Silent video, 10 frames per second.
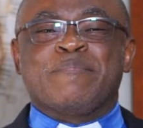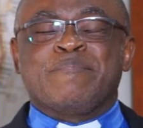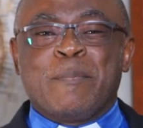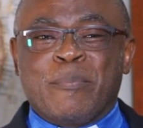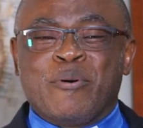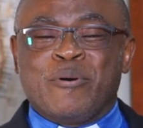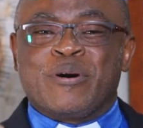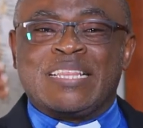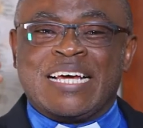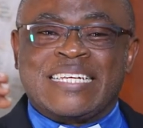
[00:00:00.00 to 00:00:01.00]

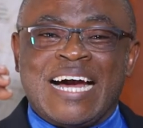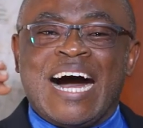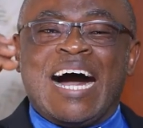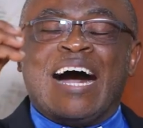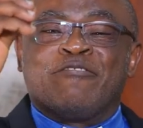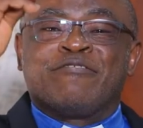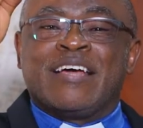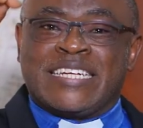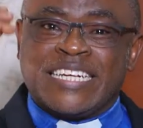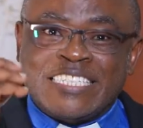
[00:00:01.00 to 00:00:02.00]
people that have
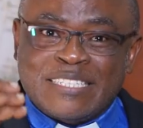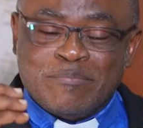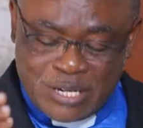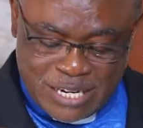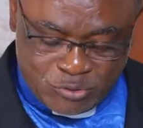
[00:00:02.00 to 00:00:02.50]
a testimony